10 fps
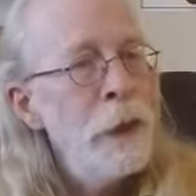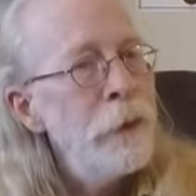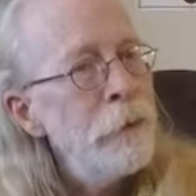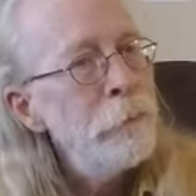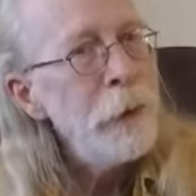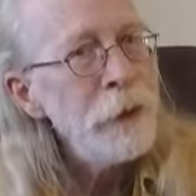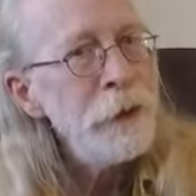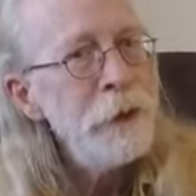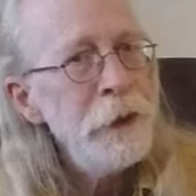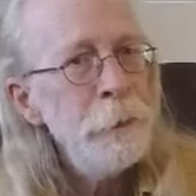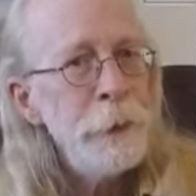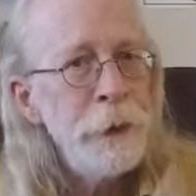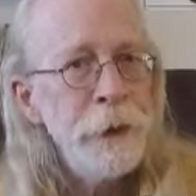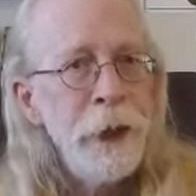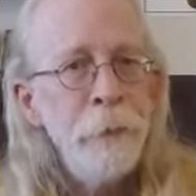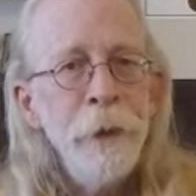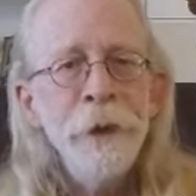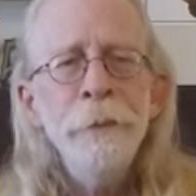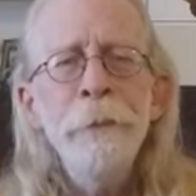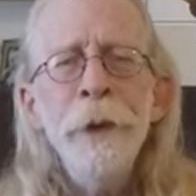It's much deeper than that,
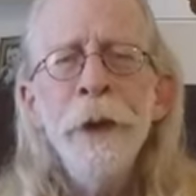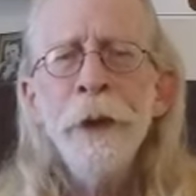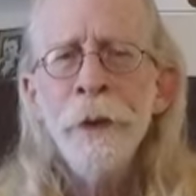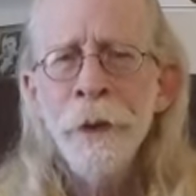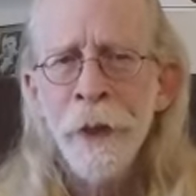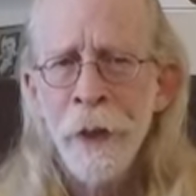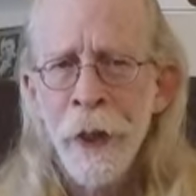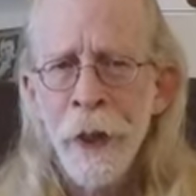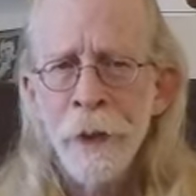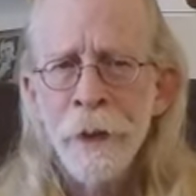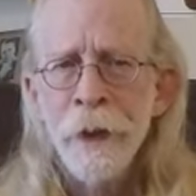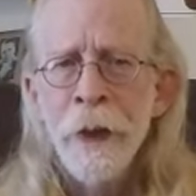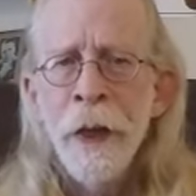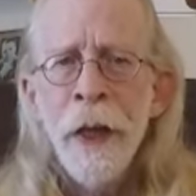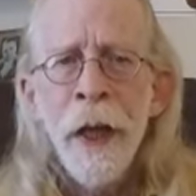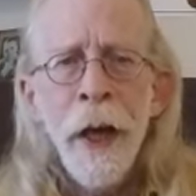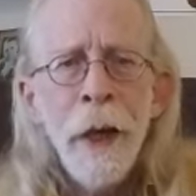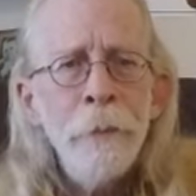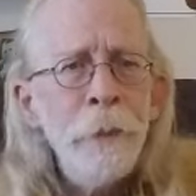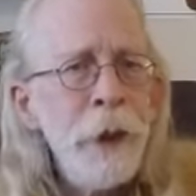much bigger than that,
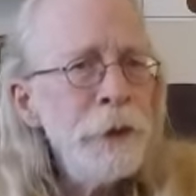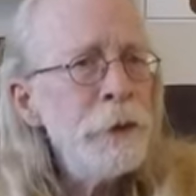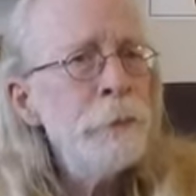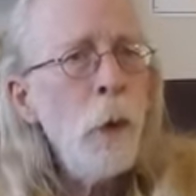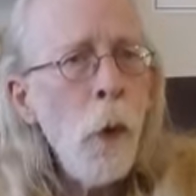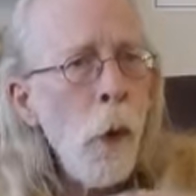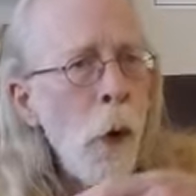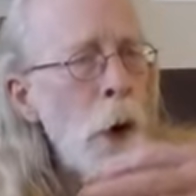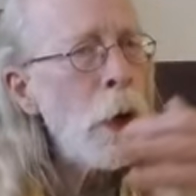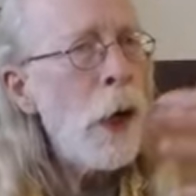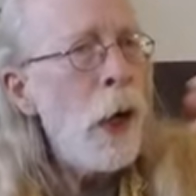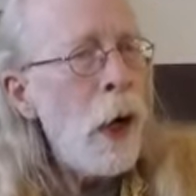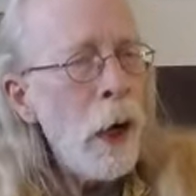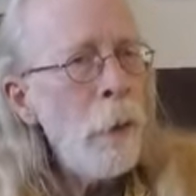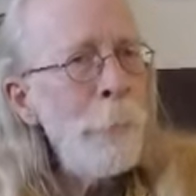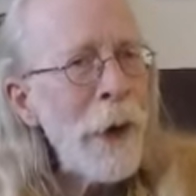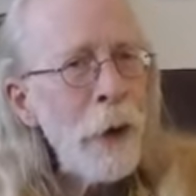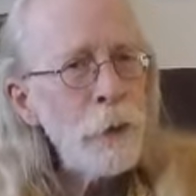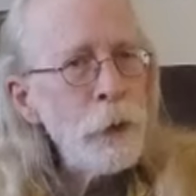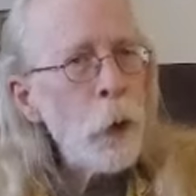and much more
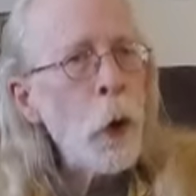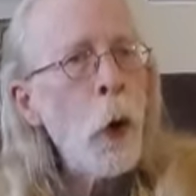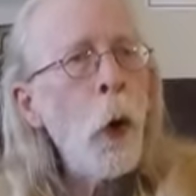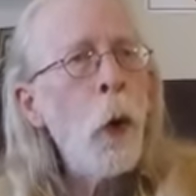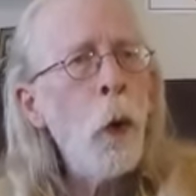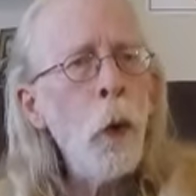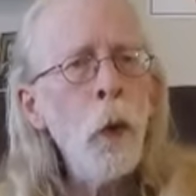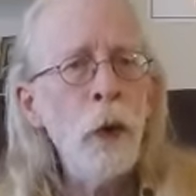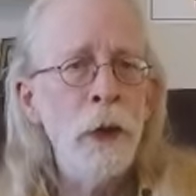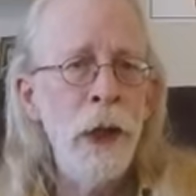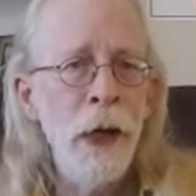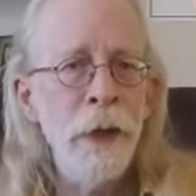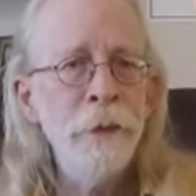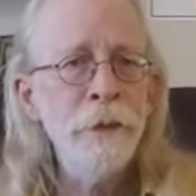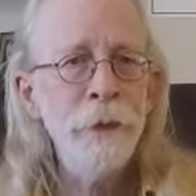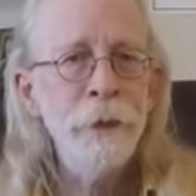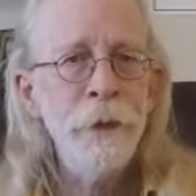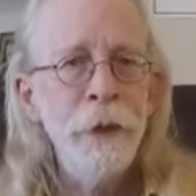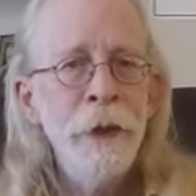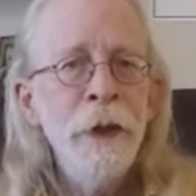about your whole life,
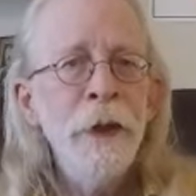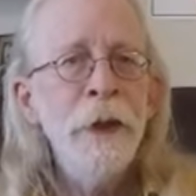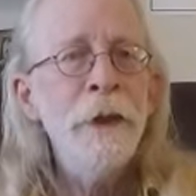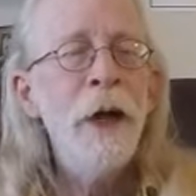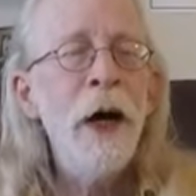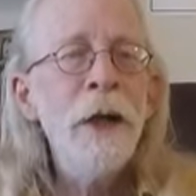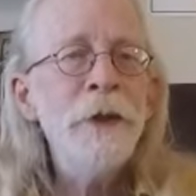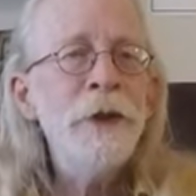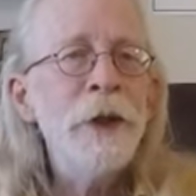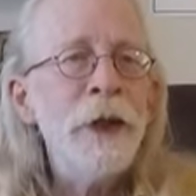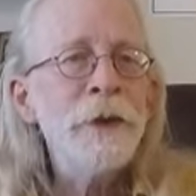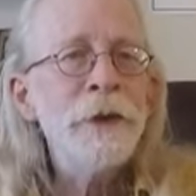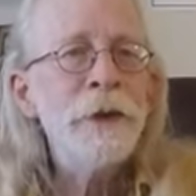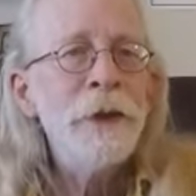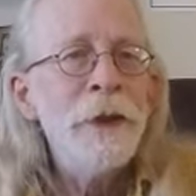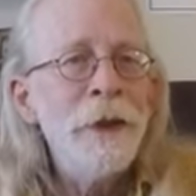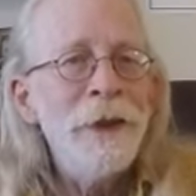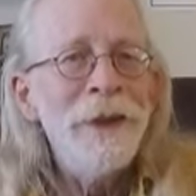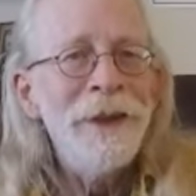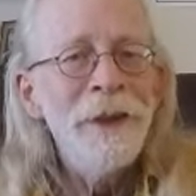not just
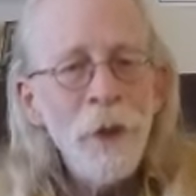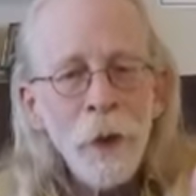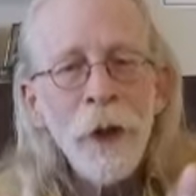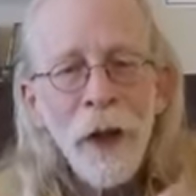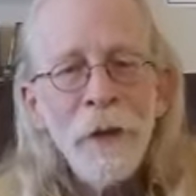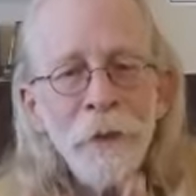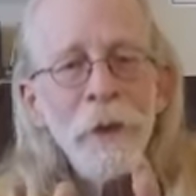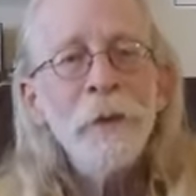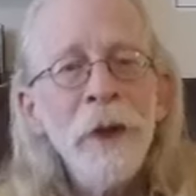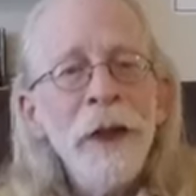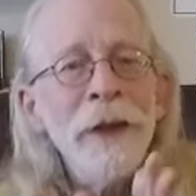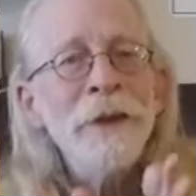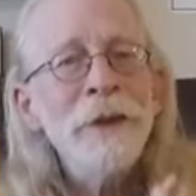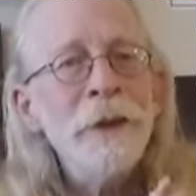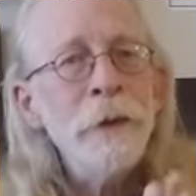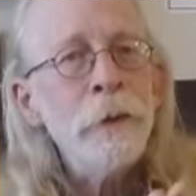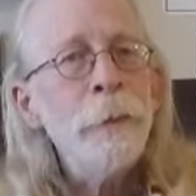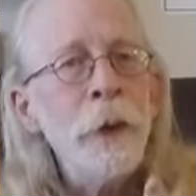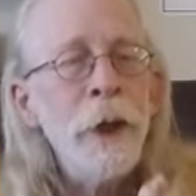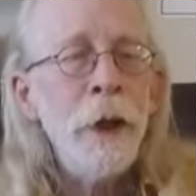your life in relation to
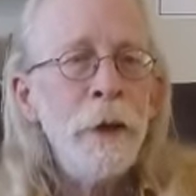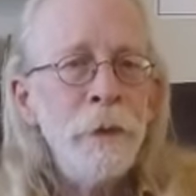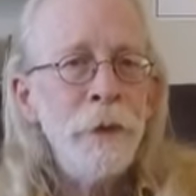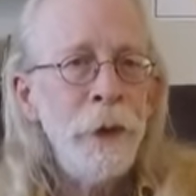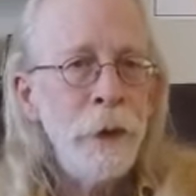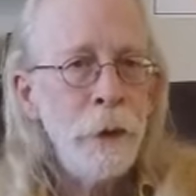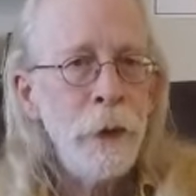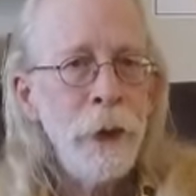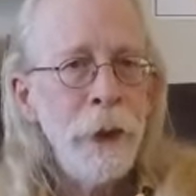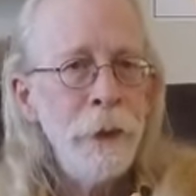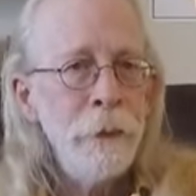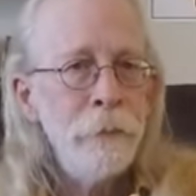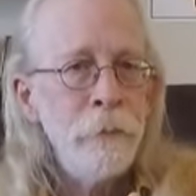pornography. Okay?